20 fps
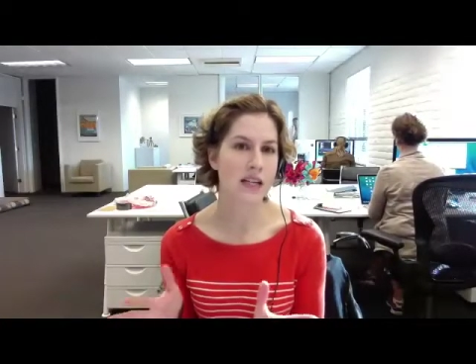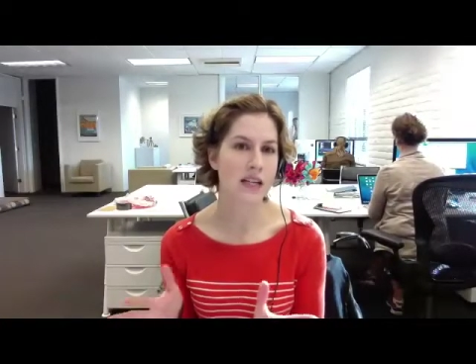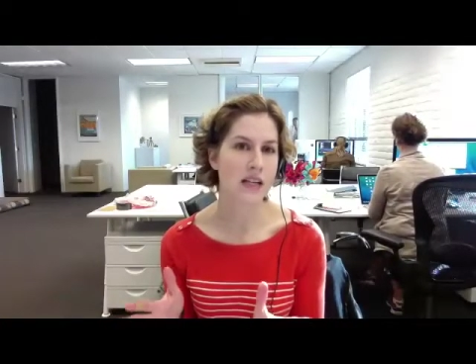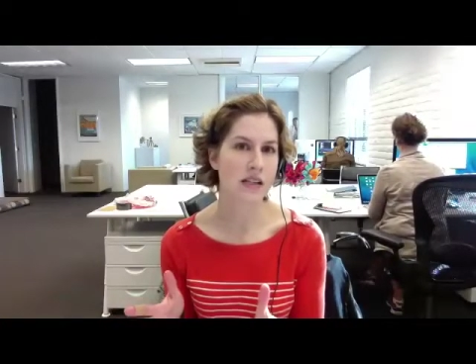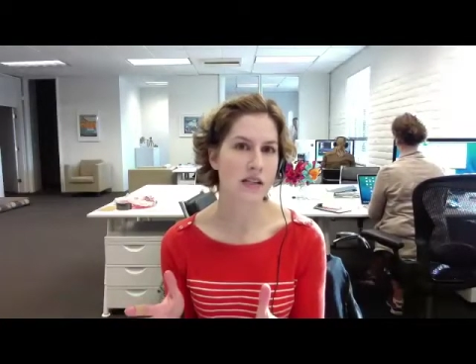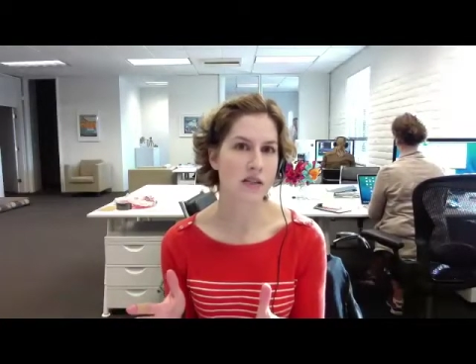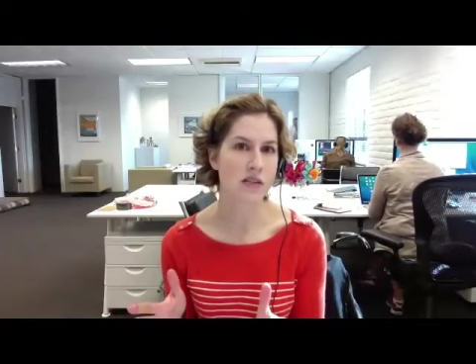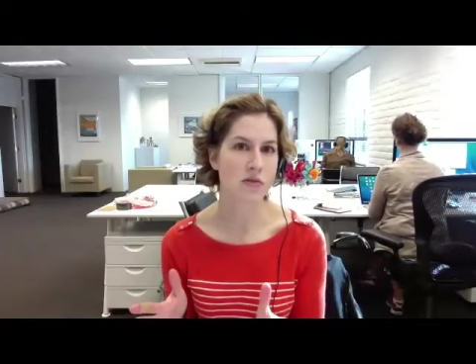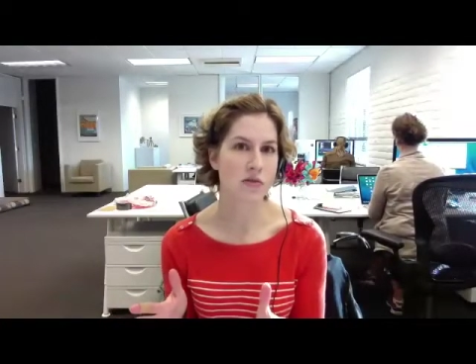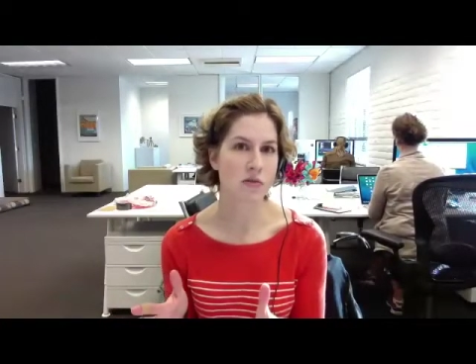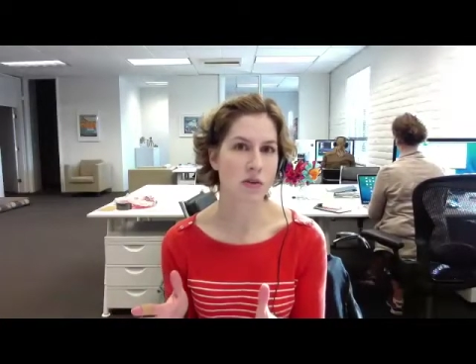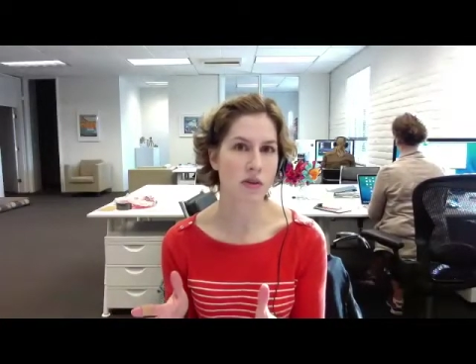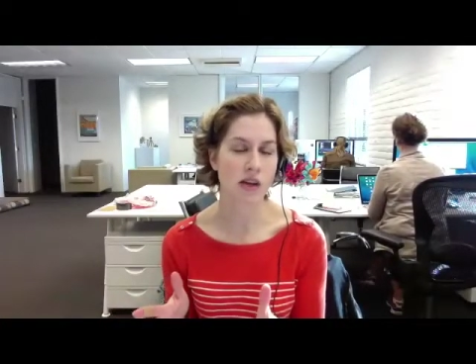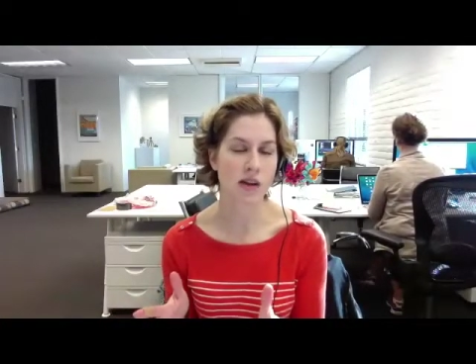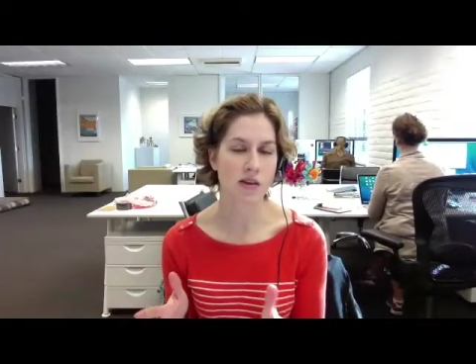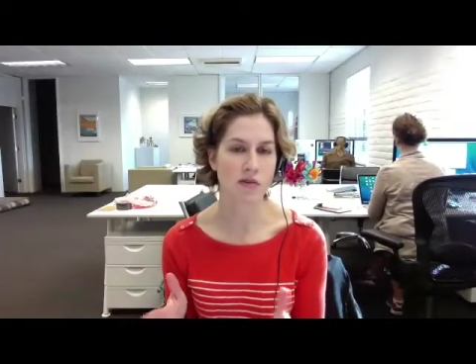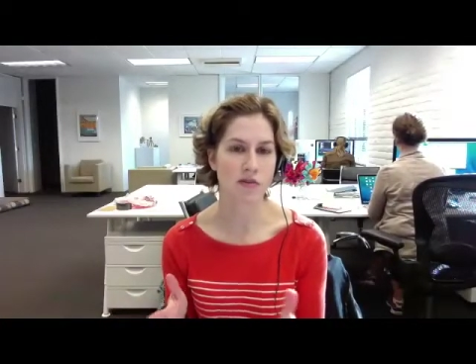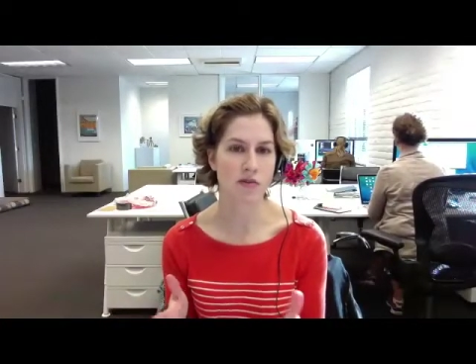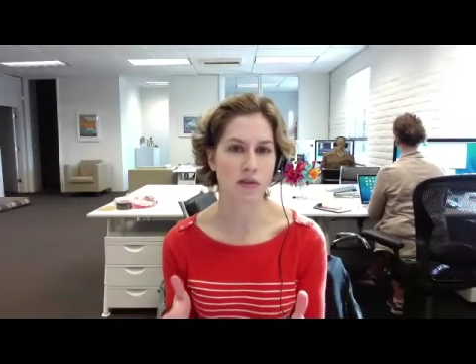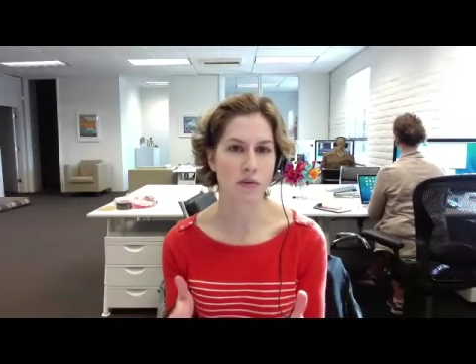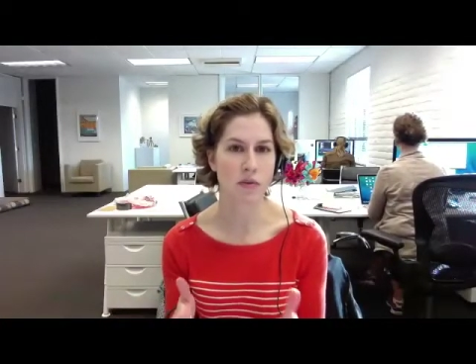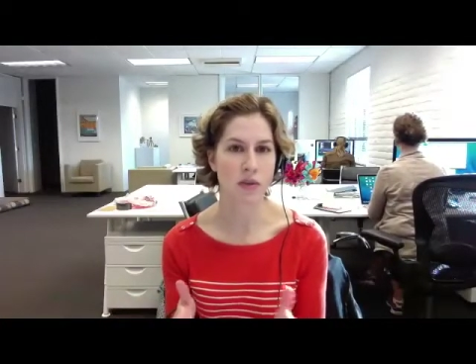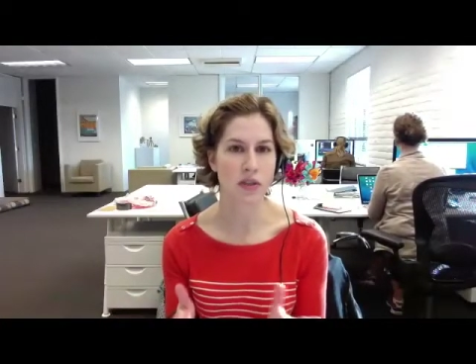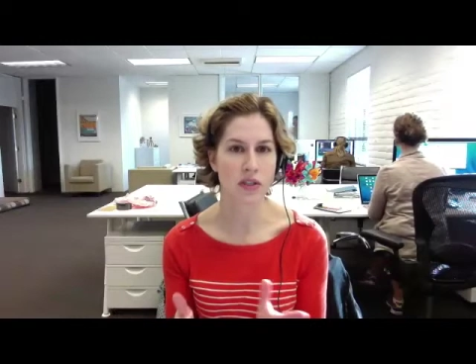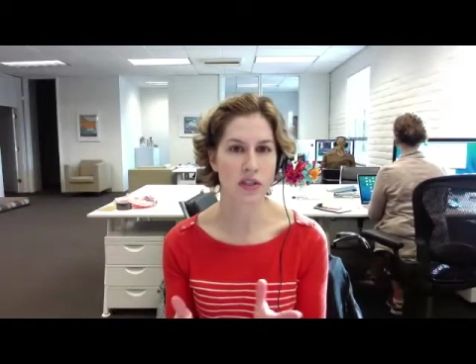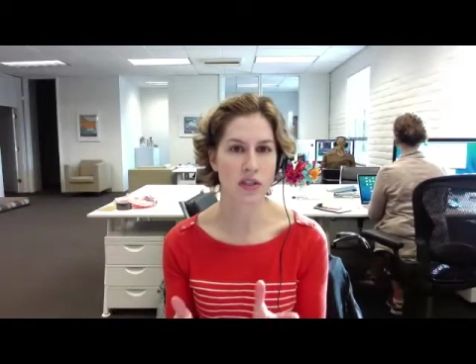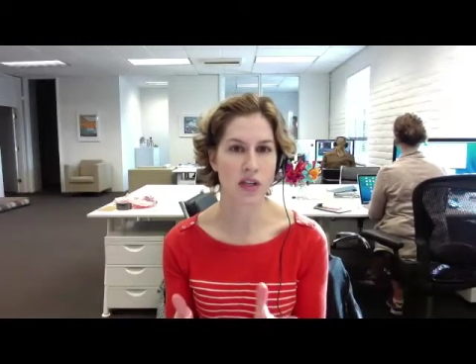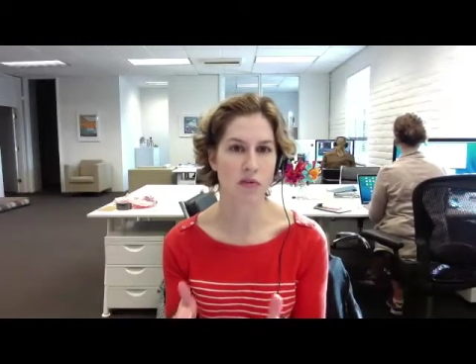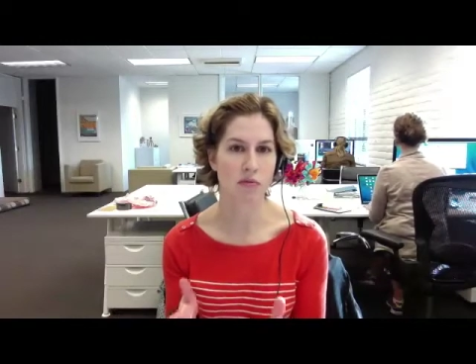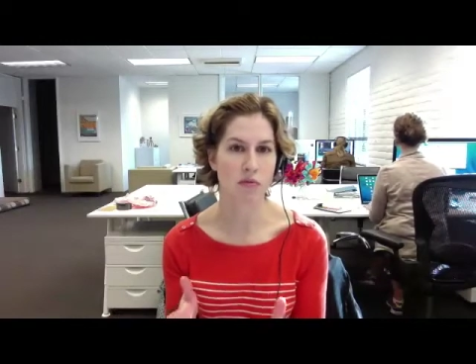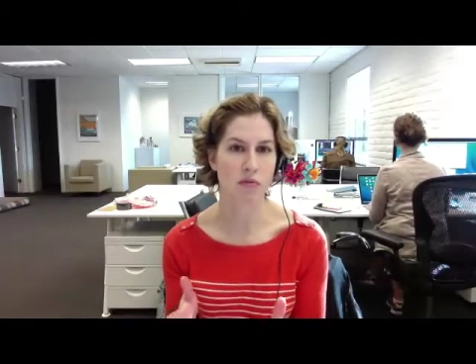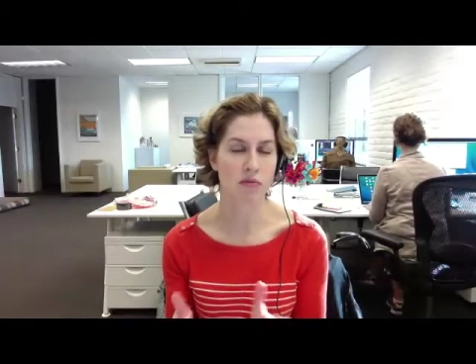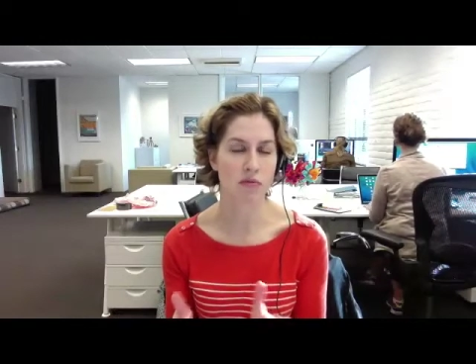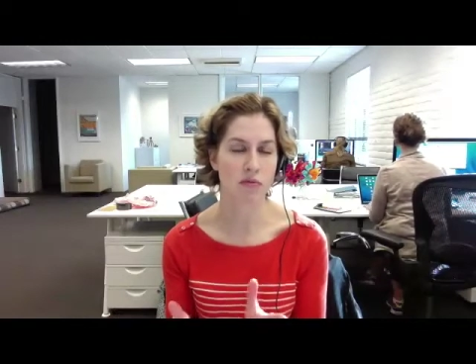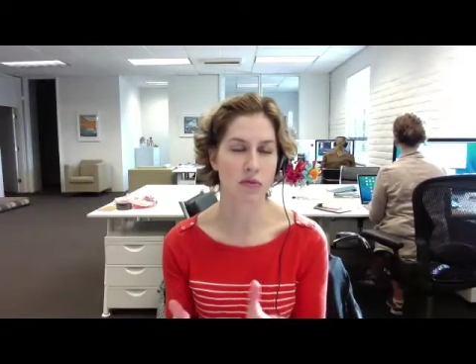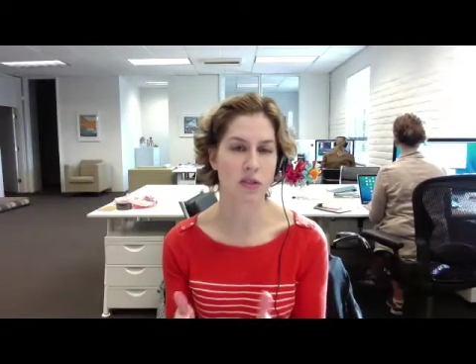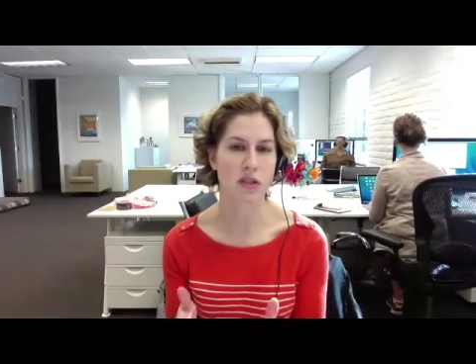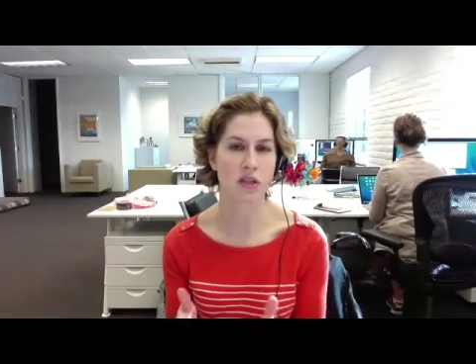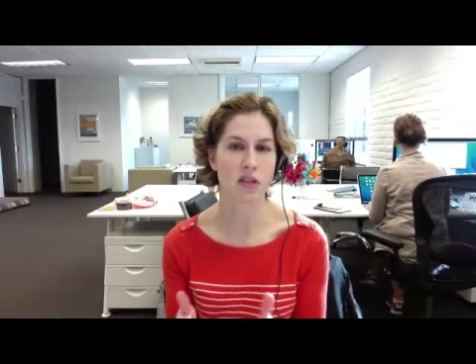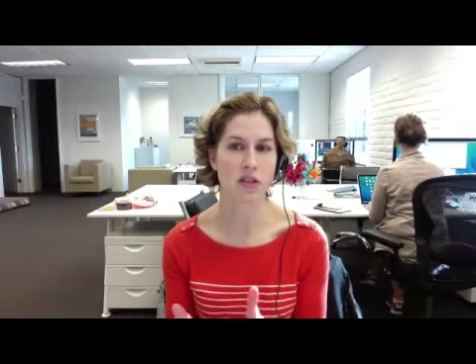is the relief from these type of
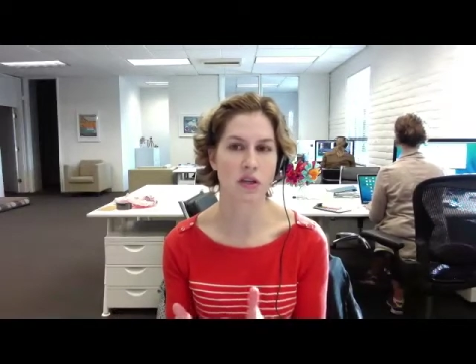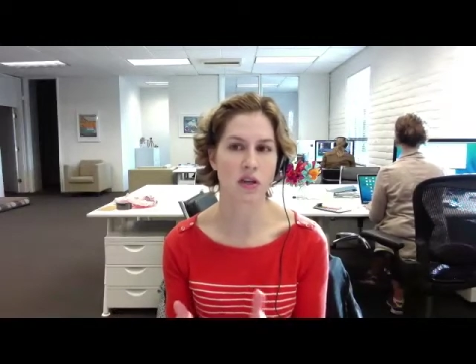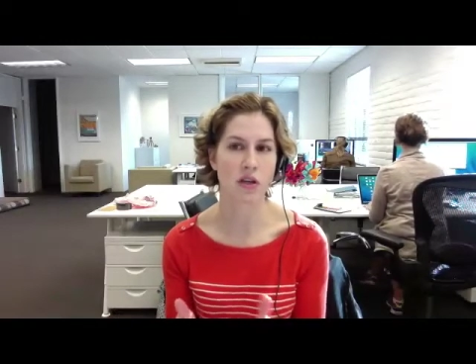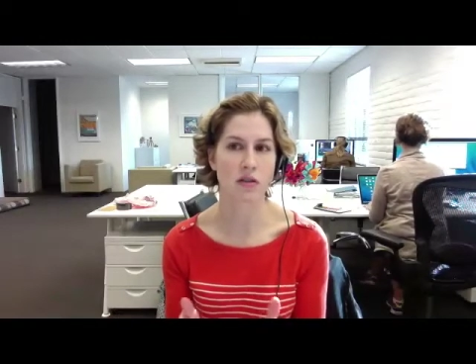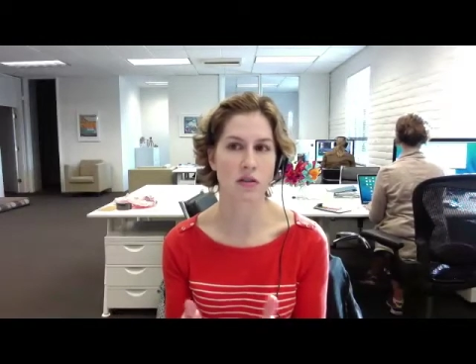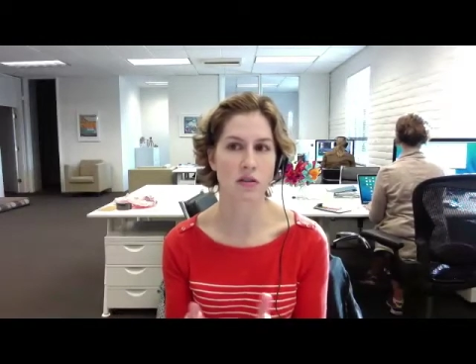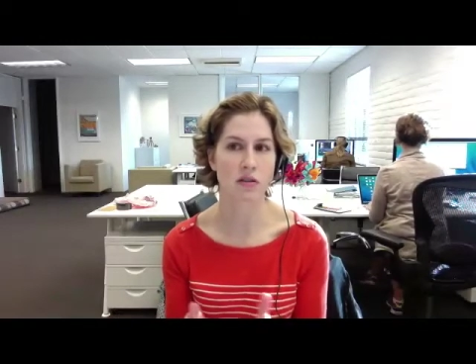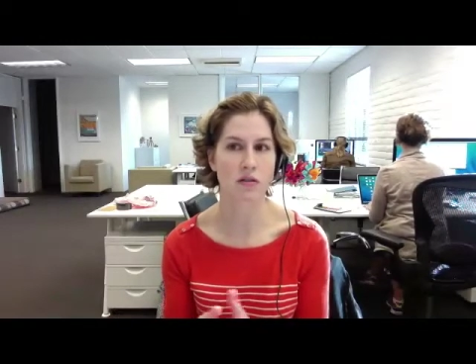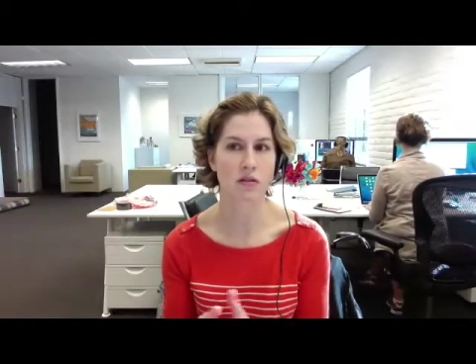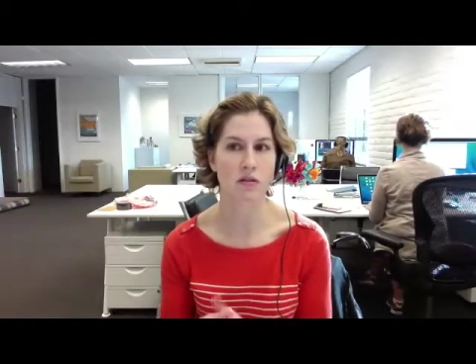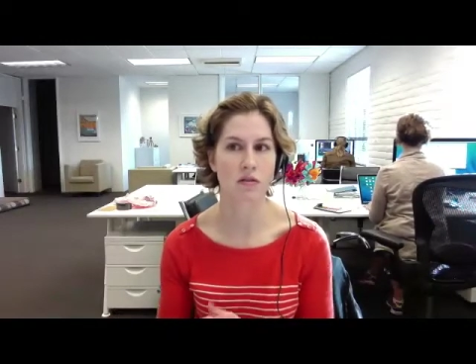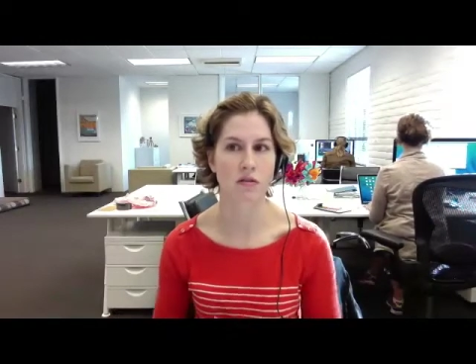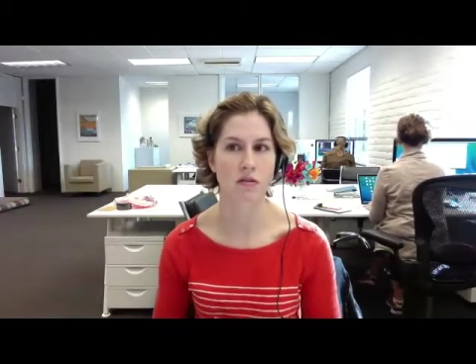procedures?